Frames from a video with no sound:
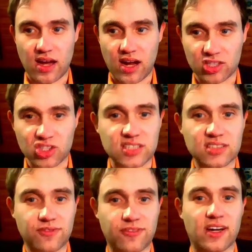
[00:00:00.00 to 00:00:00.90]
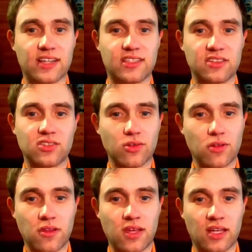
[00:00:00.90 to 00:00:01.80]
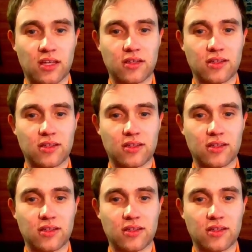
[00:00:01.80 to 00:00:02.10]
are justified and a good thing.